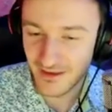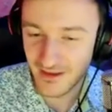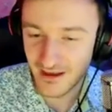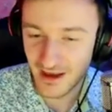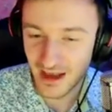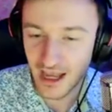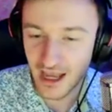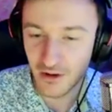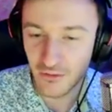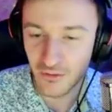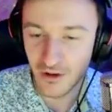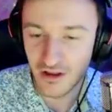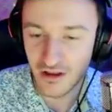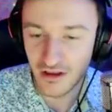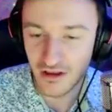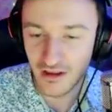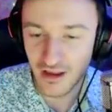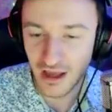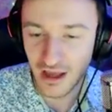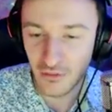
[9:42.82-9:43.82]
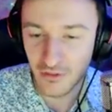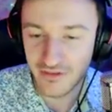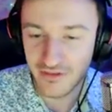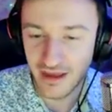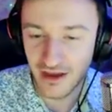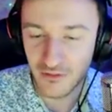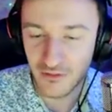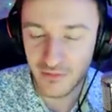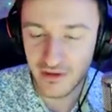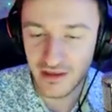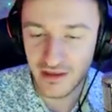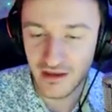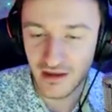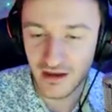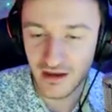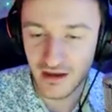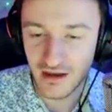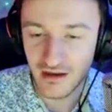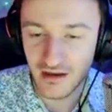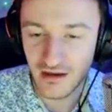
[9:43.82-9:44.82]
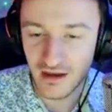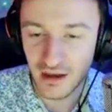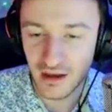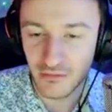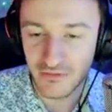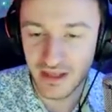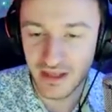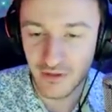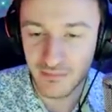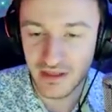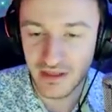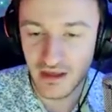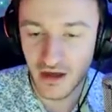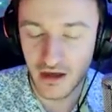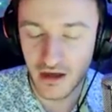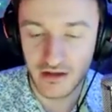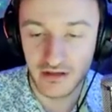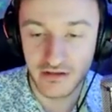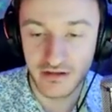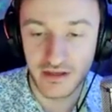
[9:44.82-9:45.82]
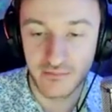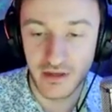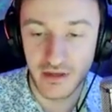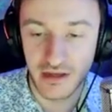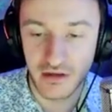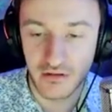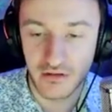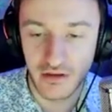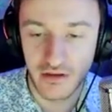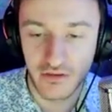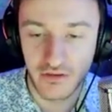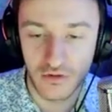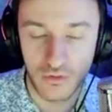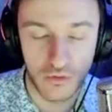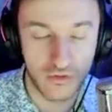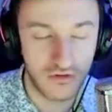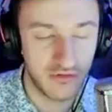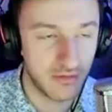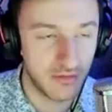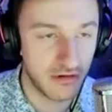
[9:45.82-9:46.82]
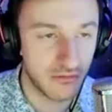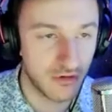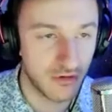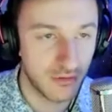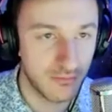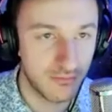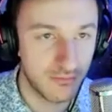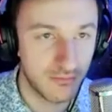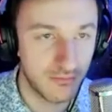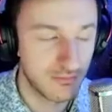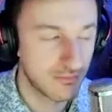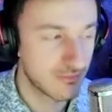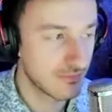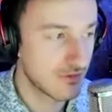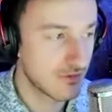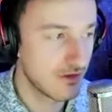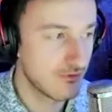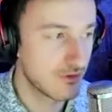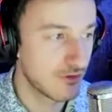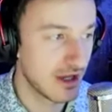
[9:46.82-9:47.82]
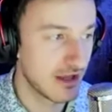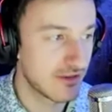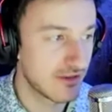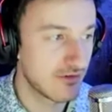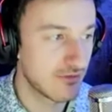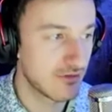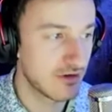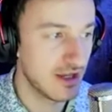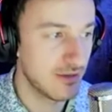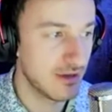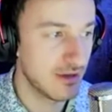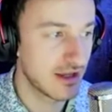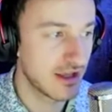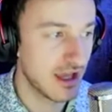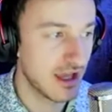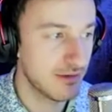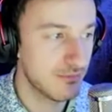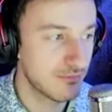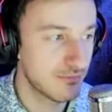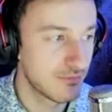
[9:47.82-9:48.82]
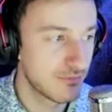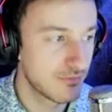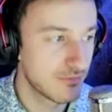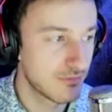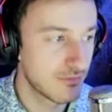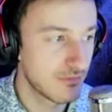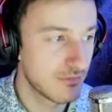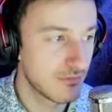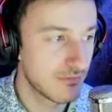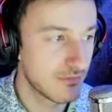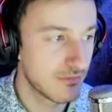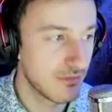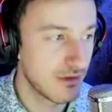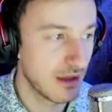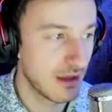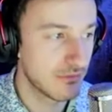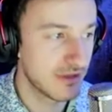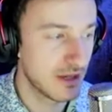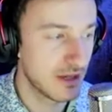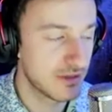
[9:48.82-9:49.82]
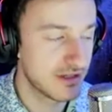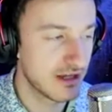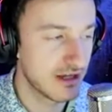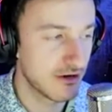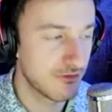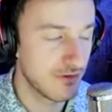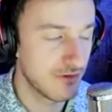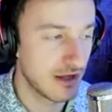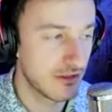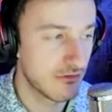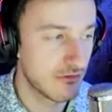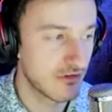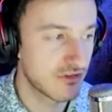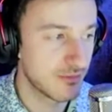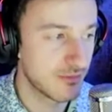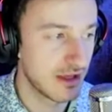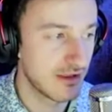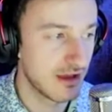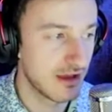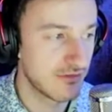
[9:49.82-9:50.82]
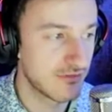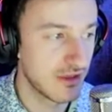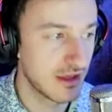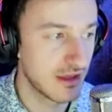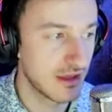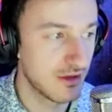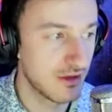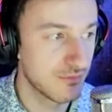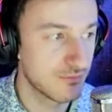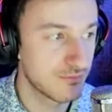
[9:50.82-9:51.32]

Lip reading: I will now be huddled in the corner of my room. If you guys ever need me again, I will now be terrified the rest of my life. Thank you.